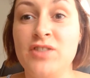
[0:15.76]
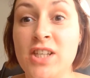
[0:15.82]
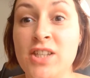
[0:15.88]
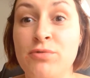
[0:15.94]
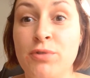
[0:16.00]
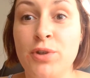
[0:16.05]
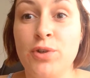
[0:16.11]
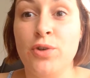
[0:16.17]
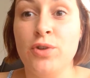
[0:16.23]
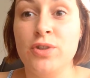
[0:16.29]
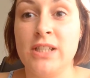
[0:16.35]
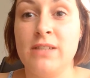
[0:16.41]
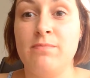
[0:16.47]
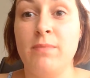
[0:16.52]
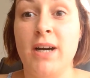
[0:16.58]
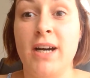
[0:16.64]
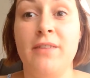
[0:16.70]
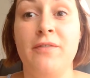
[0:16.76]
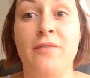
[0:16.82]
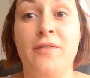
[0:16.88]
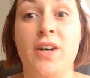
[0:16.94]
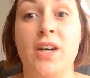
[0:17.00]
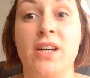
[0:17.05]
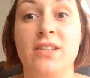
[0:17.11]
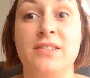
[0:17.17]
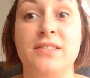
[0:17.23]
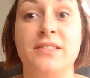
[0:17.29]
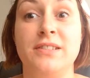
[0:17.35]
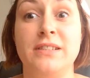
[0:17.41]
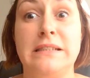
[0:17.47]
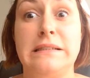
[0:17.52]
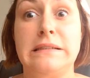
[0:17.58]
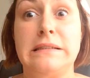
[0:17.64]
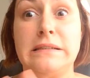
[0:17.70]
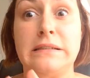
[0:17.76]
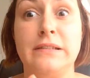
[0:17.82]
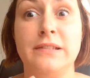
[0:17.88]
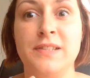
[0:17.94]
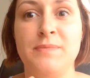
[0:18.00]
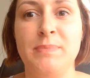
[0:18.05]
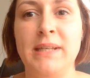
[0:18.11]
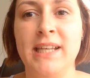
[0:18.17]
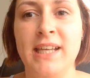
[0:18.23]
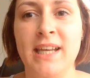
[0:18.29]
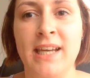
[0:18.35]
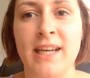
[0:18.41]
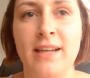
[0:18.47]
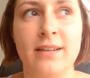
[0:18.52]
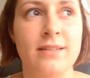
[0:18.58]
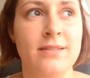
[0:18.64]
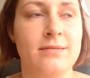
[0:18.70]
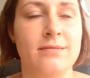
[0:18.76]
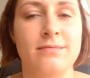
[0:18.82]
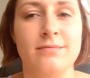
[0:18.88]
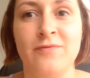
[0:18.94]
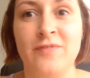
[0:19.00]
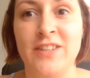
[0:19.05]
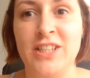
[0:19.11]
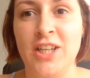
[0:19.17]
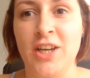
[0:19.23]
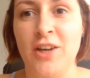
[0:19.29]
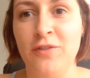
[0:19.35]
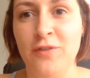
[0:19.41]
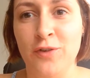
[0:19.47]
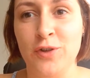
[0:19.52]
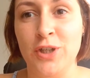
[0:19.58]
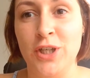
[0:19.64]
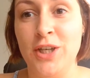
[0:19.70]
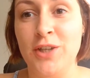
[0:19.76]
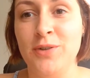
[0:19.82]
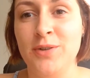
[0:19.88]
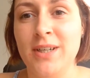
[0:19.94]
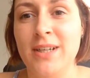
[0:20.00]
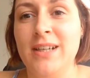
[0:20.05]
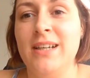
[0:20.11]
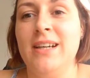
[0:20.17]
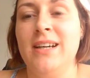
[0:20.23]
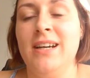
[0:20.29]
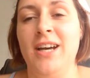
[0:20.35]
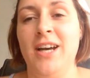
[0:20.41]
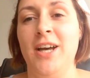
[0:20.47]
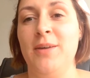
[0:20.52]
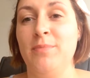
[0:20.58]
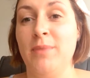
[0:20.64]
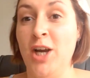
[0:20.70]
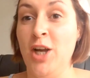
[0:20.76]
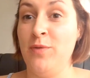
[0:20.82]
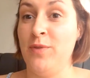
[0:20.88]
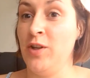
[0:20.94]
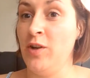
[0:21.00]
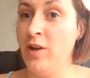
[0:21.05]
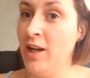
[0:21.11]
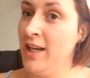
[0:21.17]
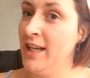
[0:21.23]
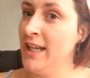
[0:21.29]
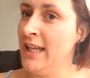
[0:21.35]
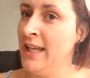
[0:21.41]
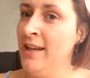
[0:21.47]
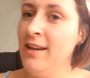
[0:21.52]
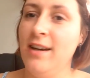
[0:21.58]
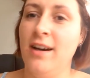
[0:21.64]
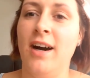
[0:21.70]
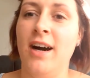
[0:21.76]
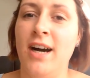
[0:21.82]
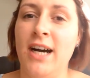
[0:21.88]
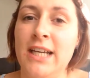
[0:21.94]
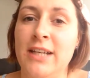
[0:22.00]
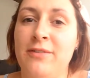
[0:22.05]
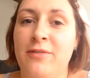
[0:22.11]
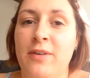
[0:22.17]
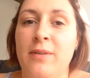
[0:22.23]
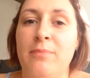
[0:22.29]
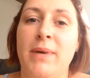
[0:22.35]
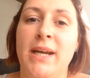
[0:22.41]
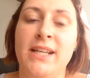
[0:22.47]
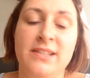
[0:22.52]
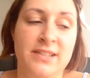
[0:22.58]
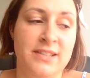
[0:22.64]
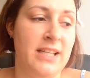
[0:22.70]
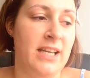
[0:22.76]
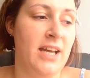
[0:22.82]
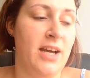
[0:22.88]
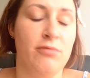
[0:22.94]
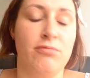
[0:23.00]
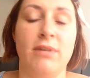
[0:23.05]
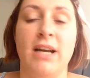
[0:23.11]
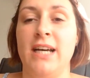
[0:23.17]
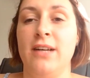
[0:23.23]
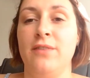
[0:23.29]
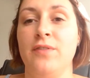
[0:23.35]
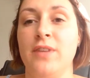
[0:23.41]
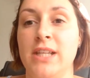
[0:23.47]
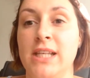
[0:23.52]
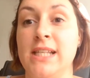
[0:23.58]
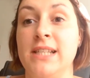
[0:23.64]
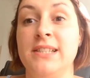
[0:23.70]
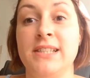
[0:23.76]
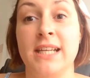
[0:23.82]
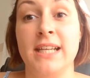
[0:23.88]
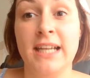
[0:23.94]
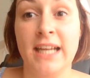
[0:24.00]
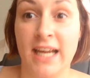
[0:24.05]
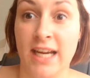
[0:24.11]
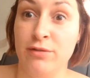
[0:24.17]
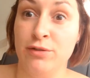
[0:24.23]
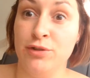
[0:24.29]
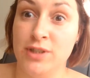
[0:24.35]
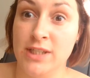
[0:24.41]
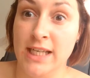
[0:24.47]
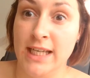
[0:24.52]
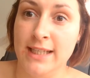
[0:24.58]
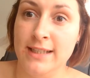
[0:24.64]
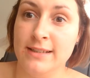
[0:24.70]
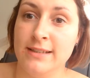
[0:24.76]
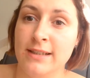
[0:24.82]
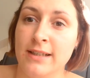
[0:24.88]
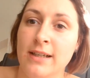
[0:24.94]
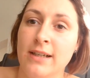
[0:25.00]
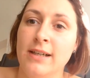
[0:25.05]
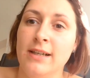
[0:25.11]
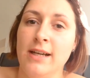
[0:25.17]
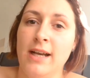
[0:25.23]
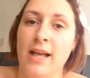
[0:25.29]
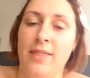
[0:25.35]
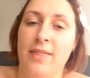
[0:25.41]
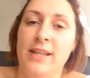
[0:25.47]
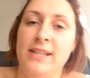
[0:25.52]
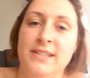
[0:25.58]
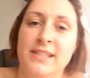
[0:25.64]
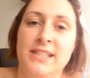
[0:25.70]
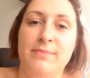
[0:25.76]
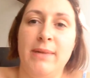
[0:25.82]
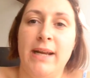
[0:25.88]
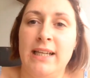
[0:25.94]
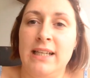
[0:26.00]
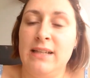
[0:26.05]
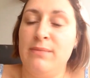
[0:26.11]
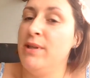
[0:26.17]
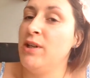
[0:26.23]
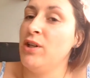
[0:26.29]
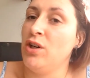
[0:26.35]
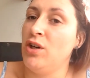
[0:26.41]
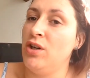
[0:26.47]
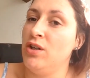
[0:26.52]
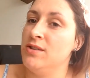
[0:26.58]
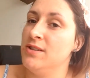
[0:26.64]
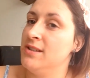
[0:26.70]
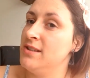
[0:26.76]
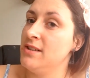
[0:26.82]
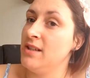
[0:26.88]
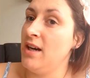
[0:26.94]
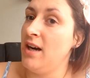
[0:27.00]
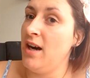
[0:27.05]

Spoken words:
just recorded my first speaking video for you. I hope that you like it. I've based it around the skincare routine. This is mainly because